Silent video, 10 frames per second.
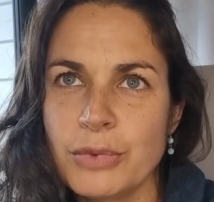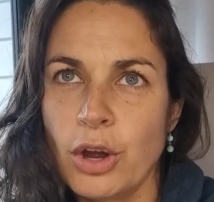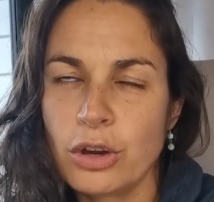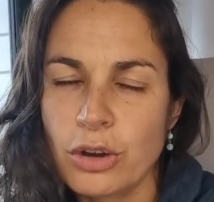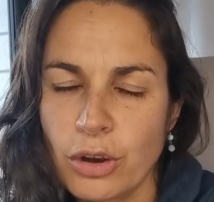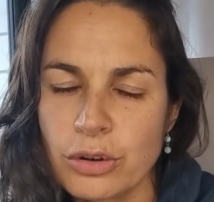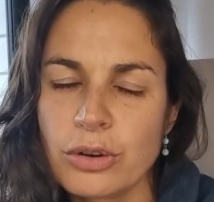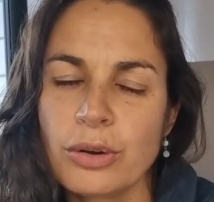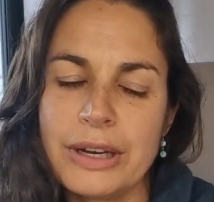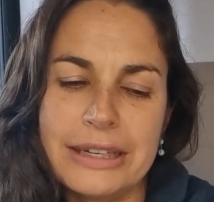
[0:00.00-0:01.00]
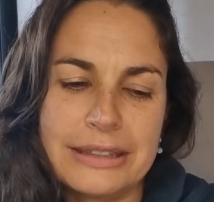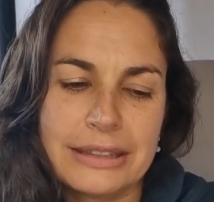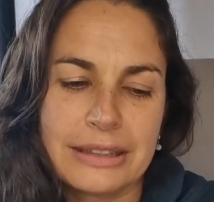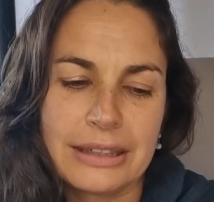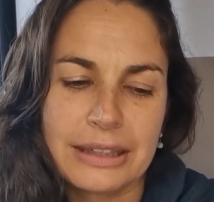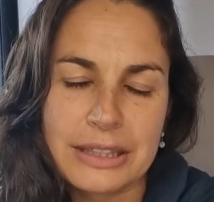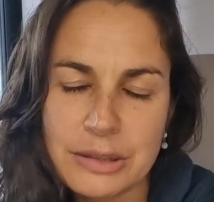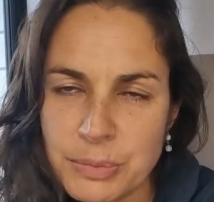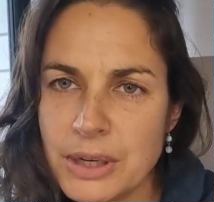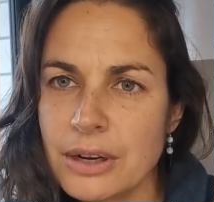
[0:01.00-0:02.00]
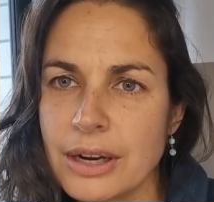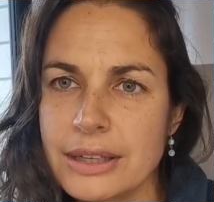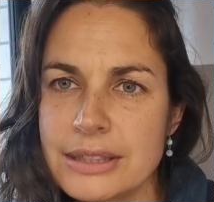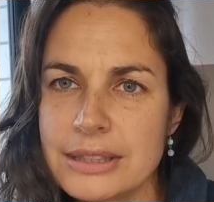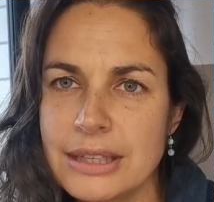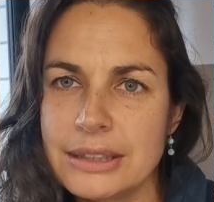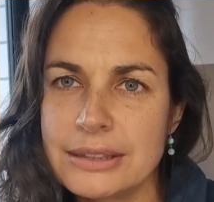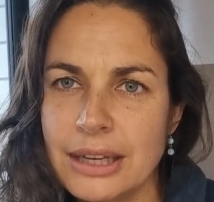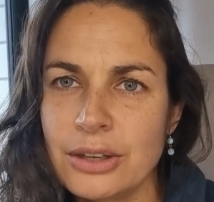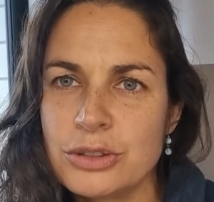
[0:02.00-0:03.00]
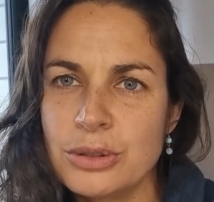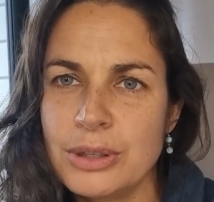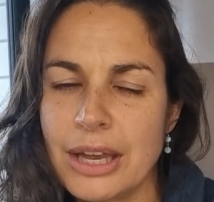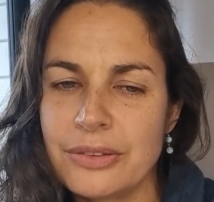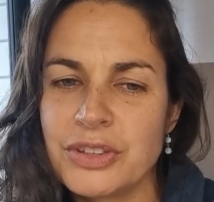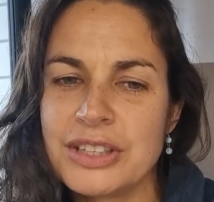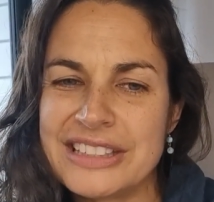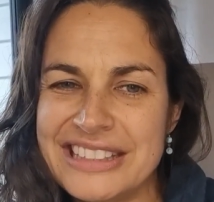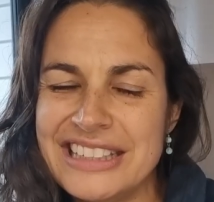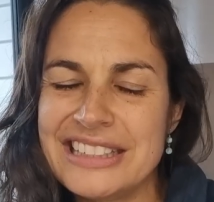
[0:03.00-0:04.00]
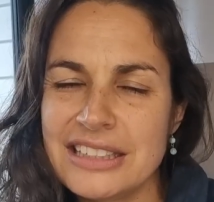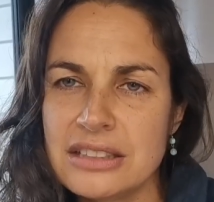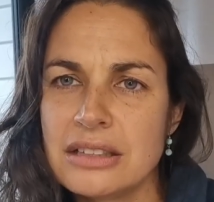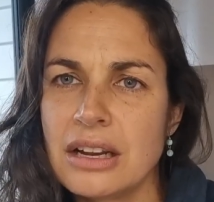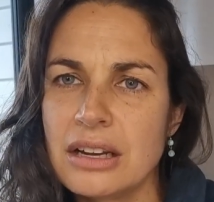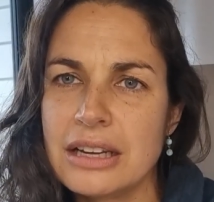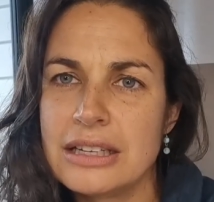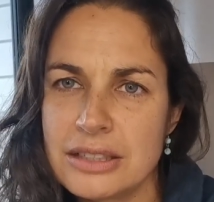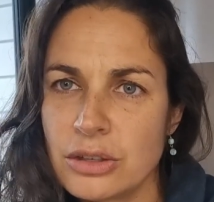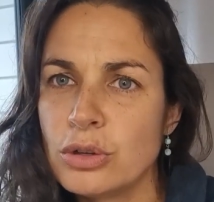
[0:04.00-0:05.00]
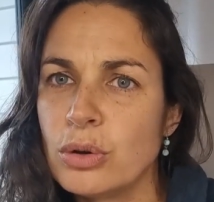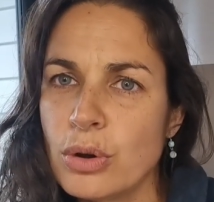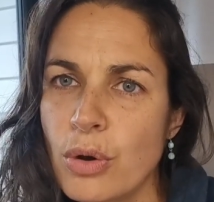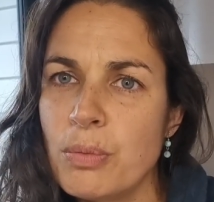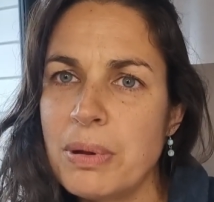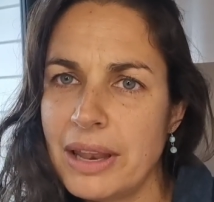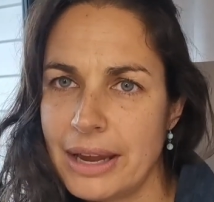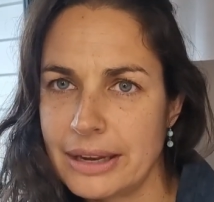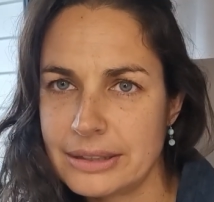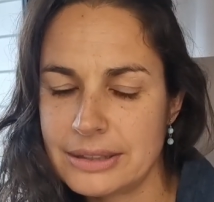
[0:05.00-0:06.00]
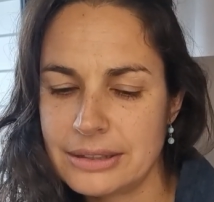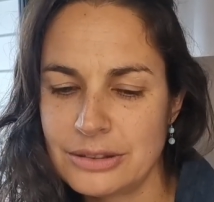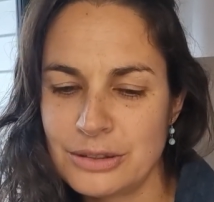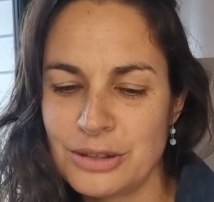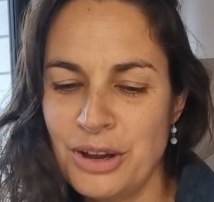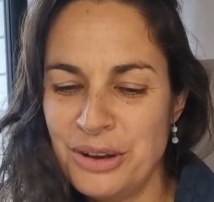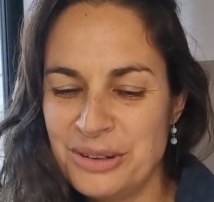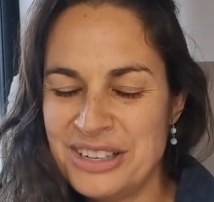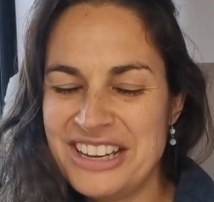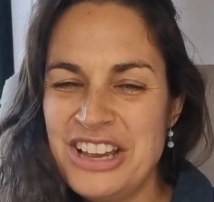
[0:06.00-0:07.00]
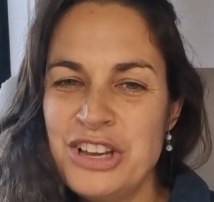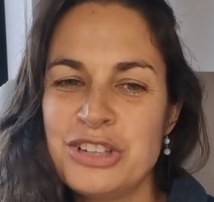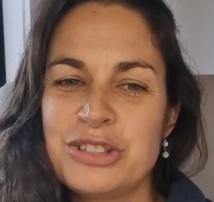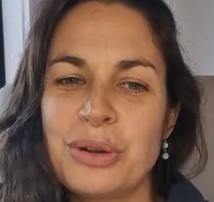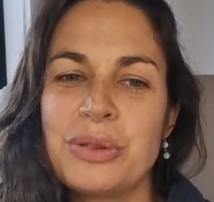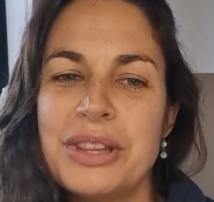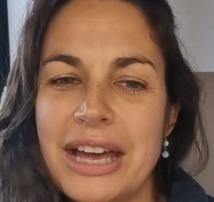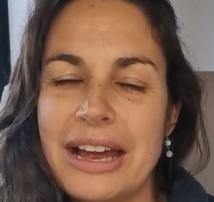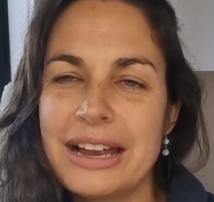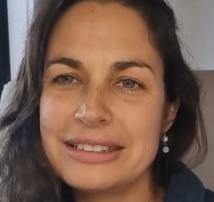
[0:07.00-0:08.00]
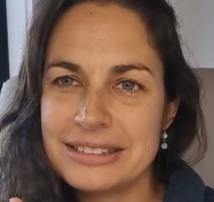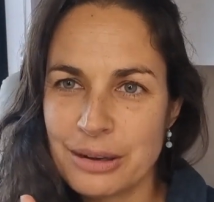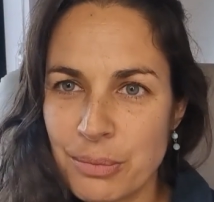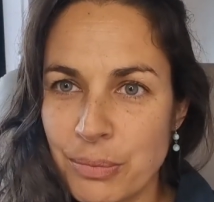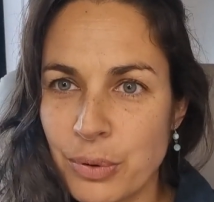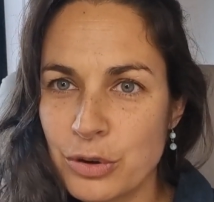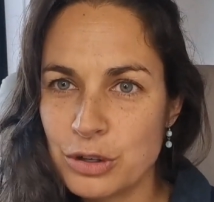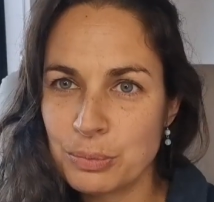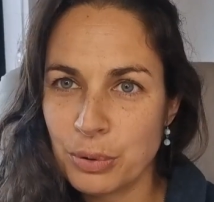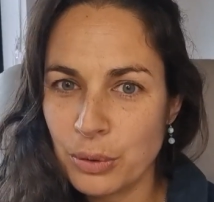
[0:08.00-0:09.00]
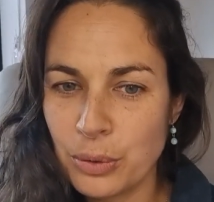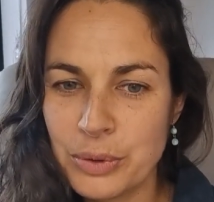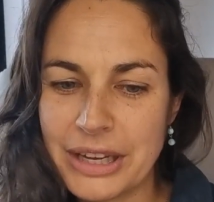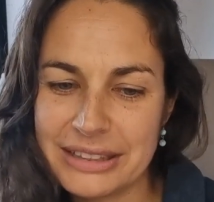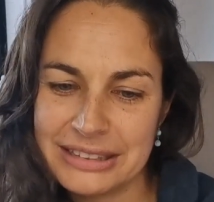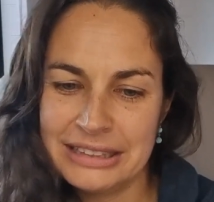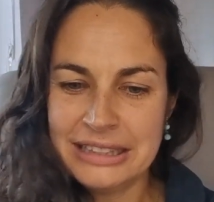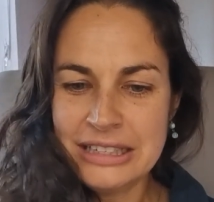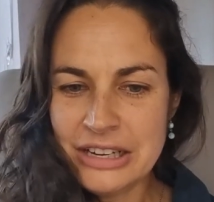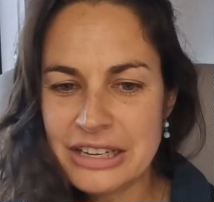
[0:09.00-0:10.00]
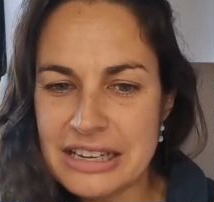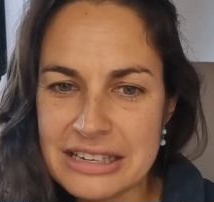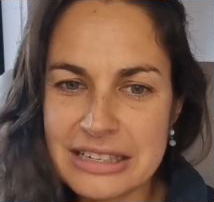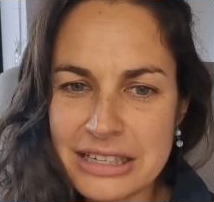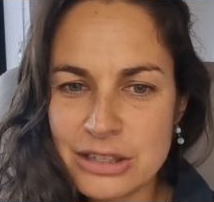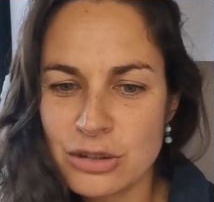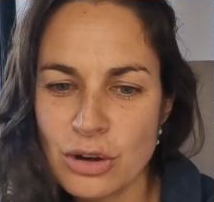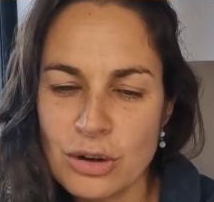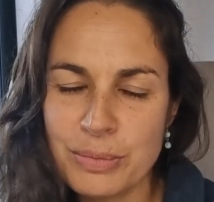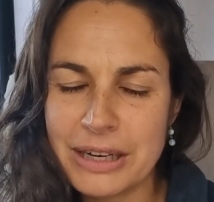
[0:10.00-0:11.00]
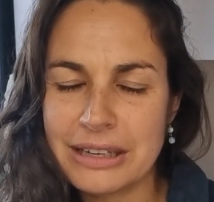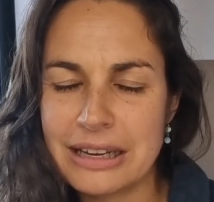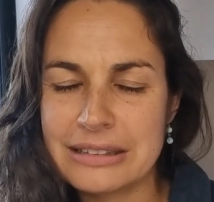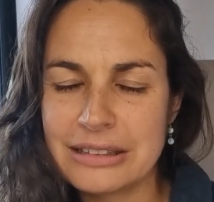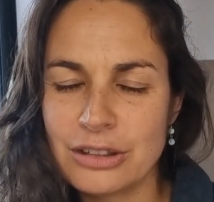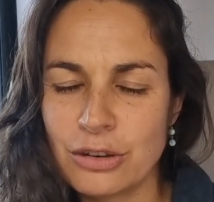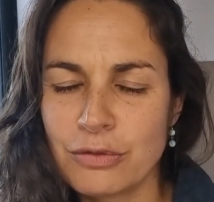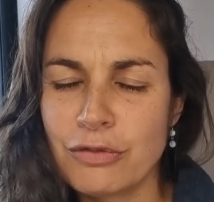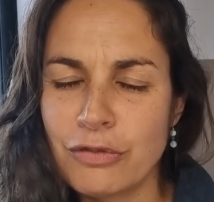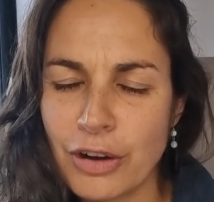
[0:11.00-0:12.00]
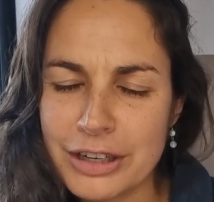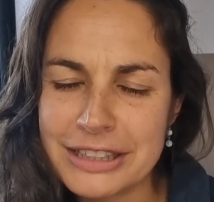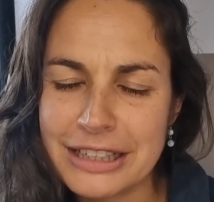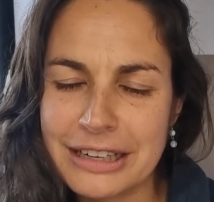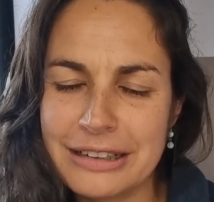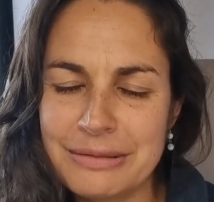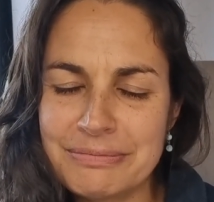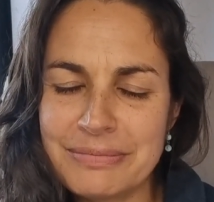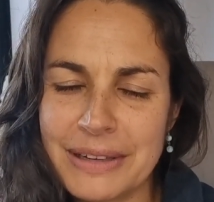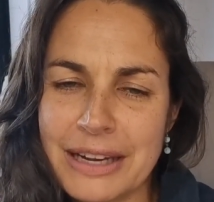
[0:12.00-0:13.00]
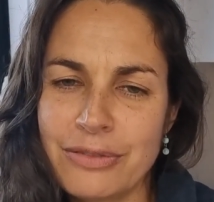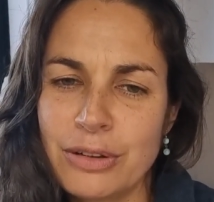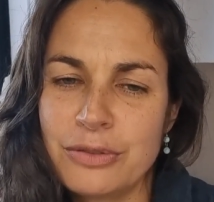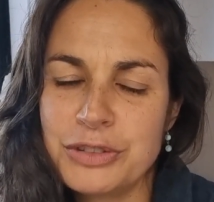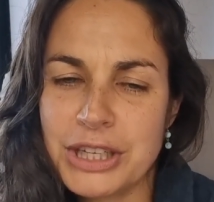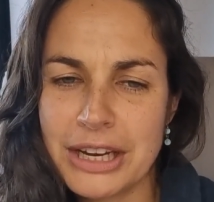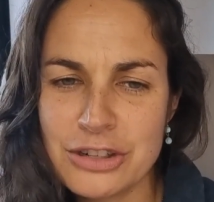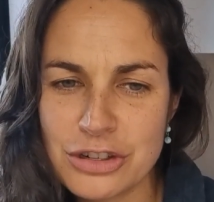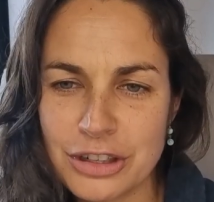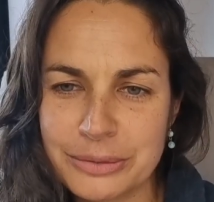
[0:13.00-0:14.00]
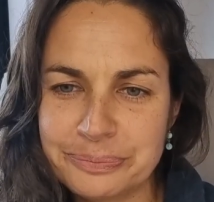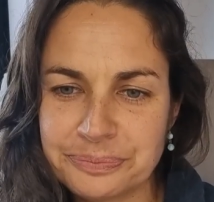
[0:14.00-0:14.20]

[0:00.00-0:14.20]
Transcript: a concrete experience that tells you that this is a no-go place. So that push-pull, that disturbing, that confronting level of tension,